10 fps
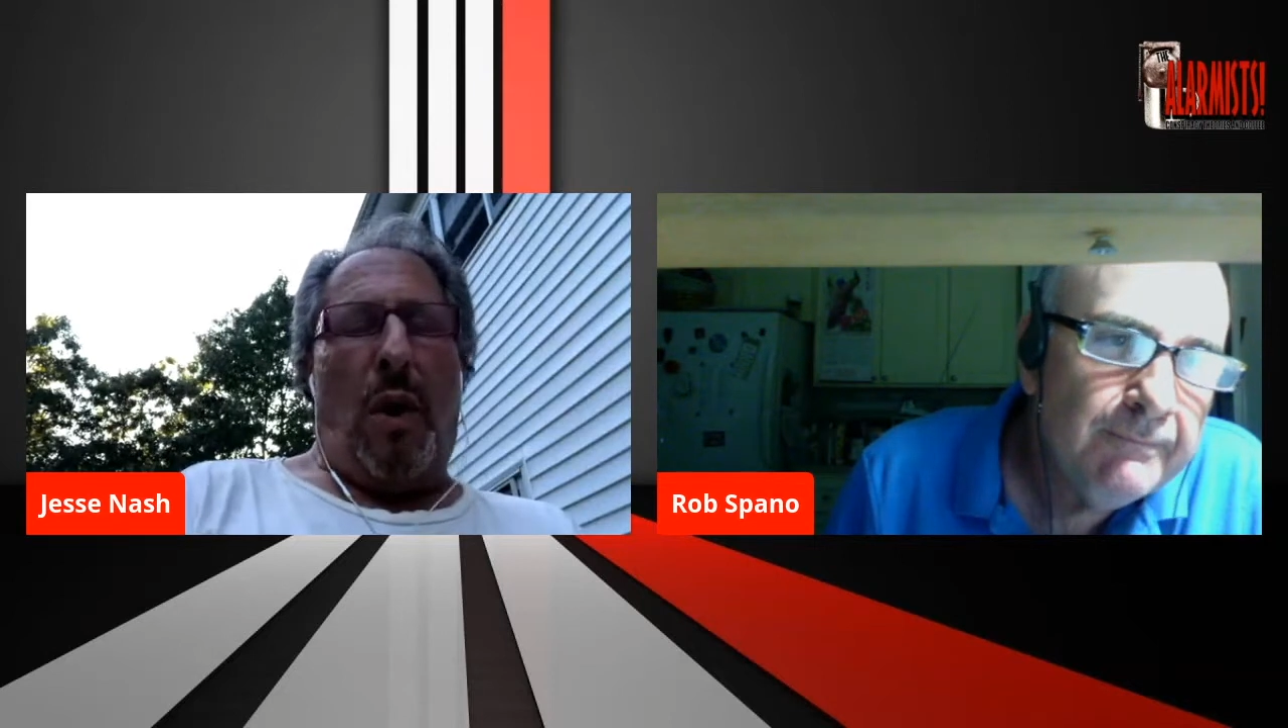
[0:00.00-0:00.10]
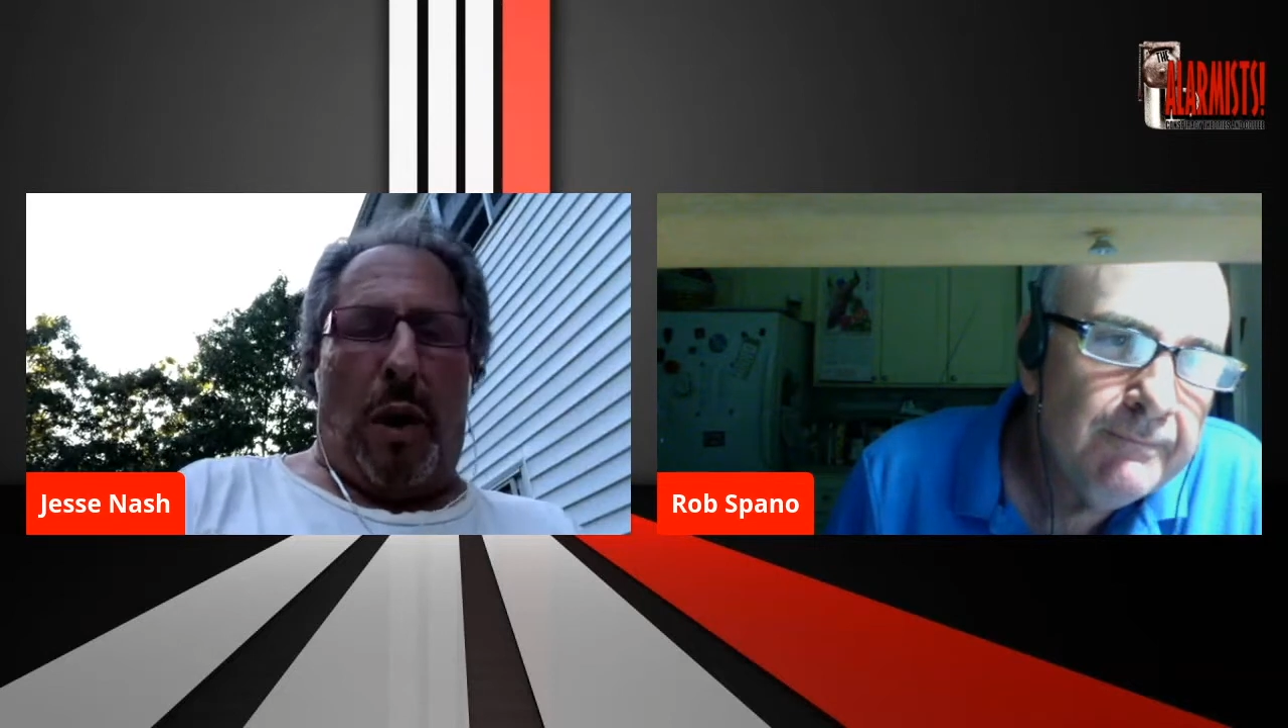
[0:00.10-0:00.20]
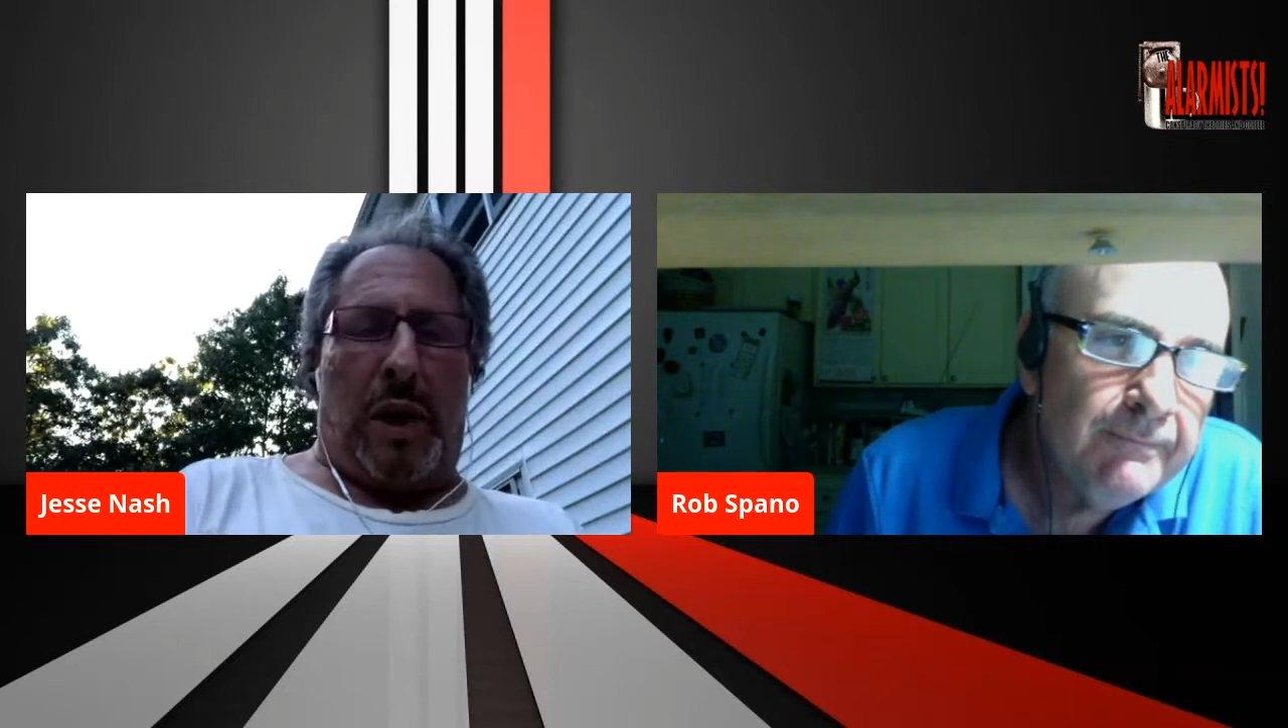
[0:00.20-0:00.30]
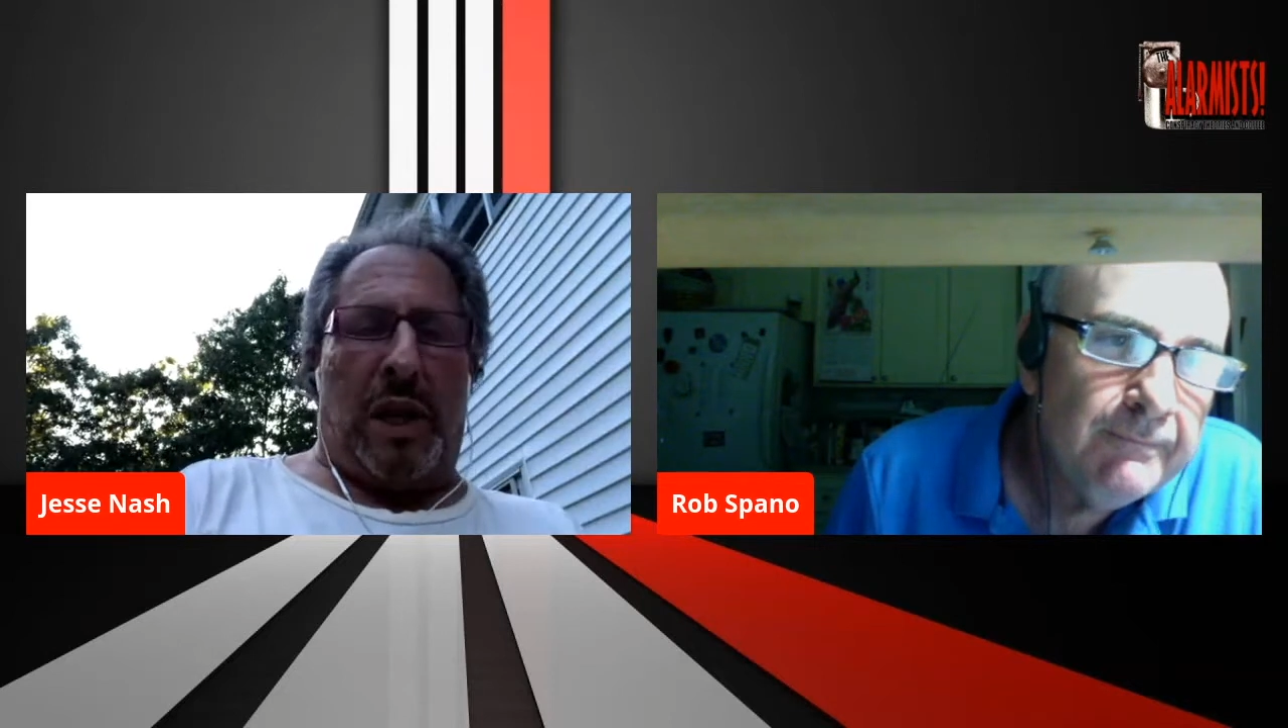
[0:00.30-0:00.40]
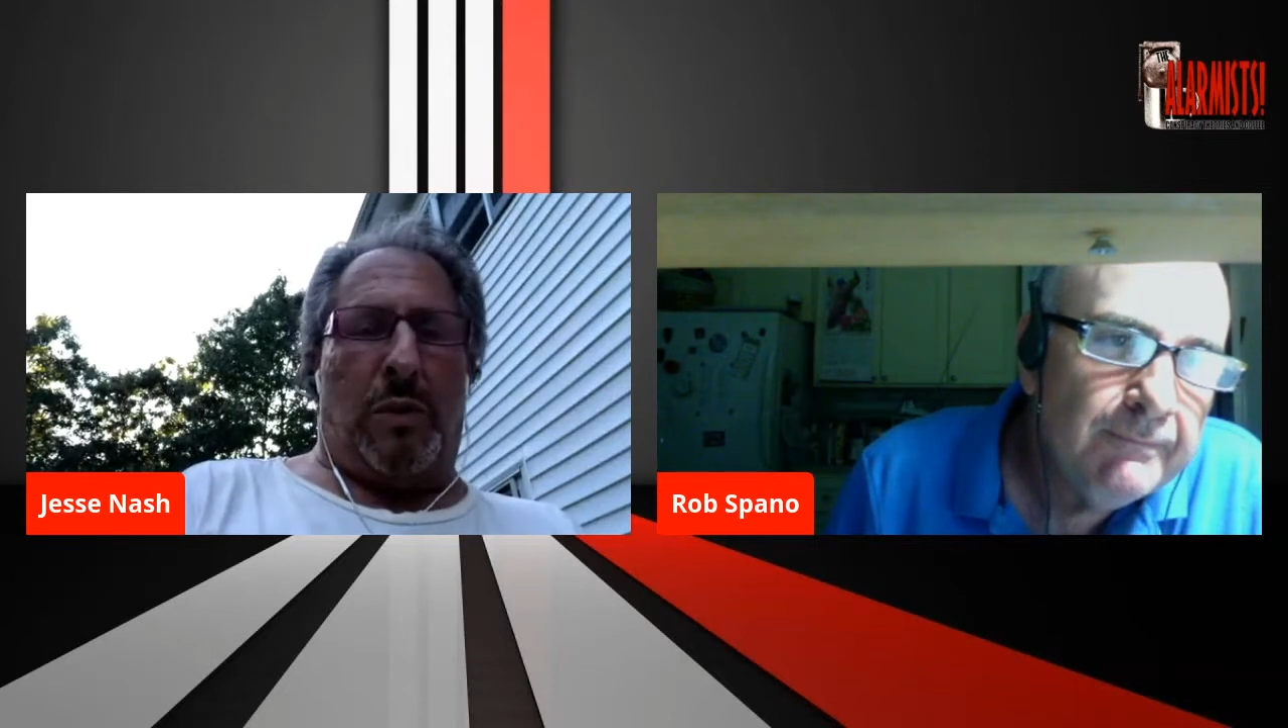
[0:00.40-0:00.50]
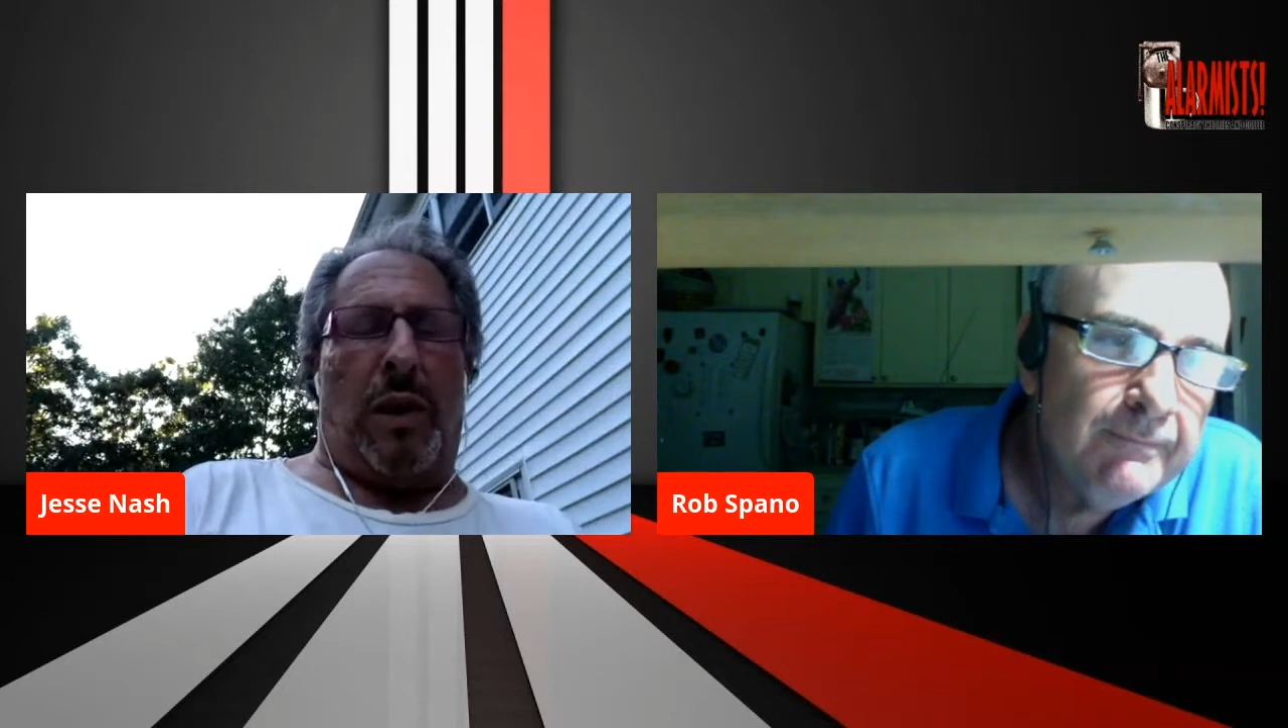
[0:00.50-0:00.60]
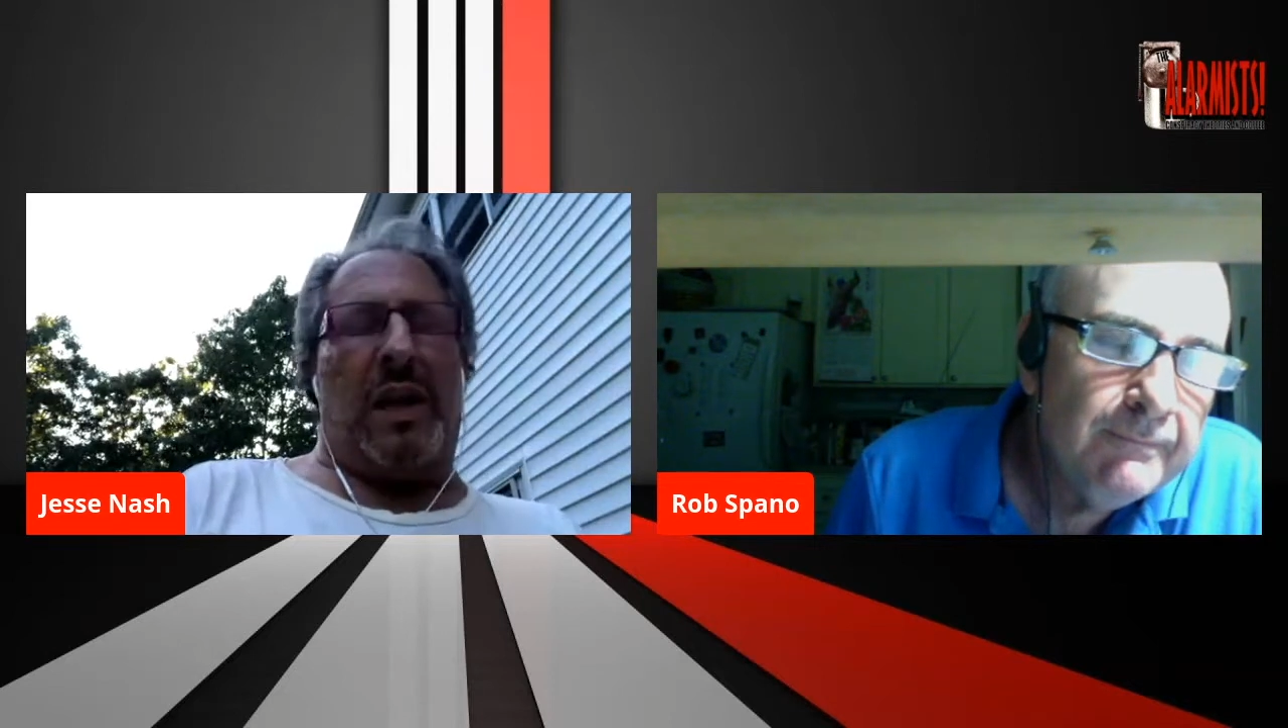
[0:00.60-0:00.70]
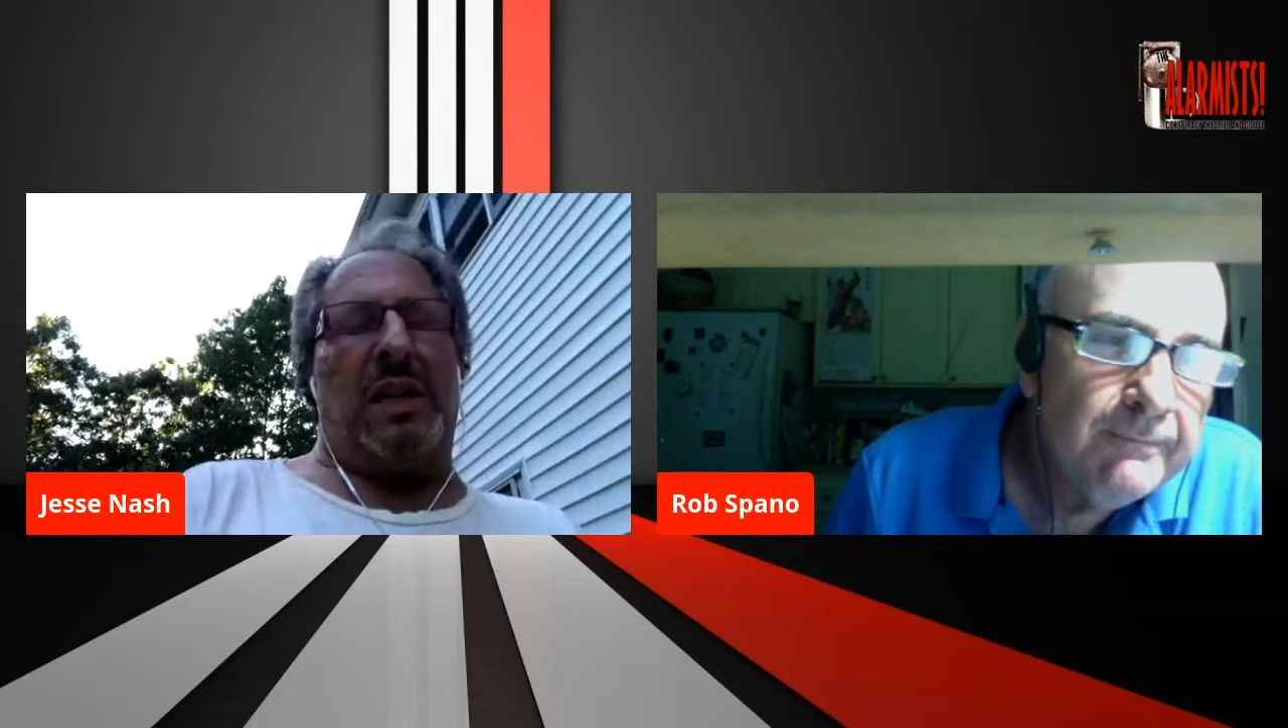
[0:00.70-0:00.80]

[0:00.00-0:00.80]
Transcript: What do